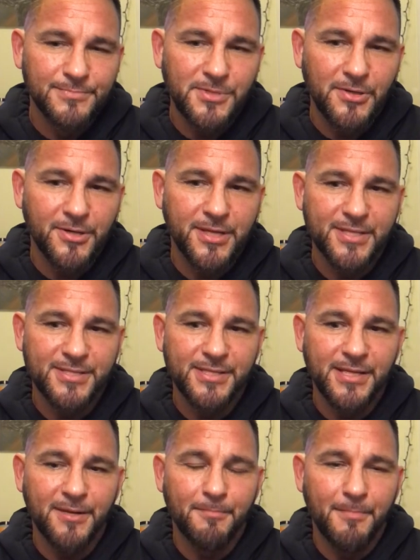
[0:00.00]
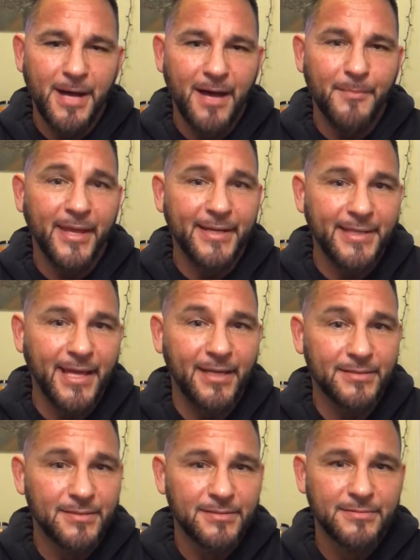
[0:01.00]
Our kids need a mom and a dad,
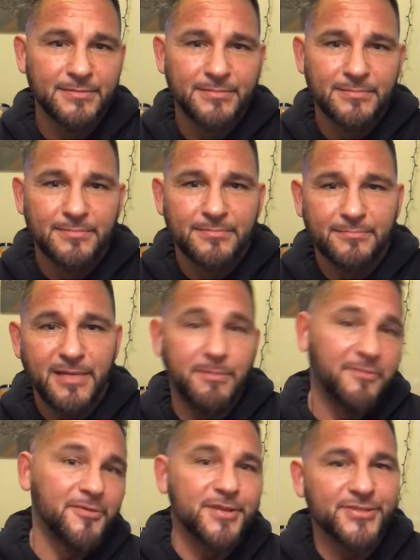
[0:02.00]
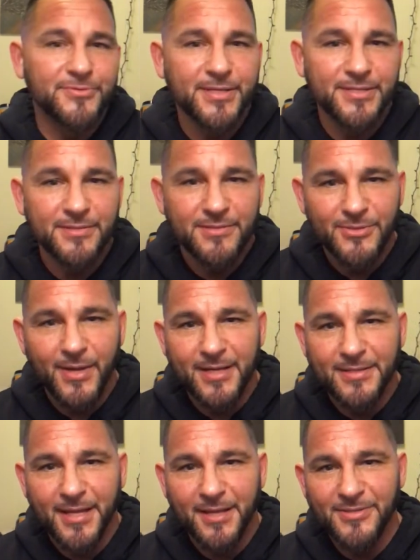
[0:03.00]
maybe for this reason, so I can
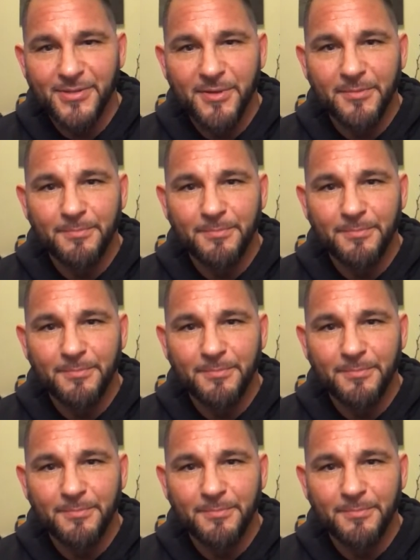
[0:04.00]
take some of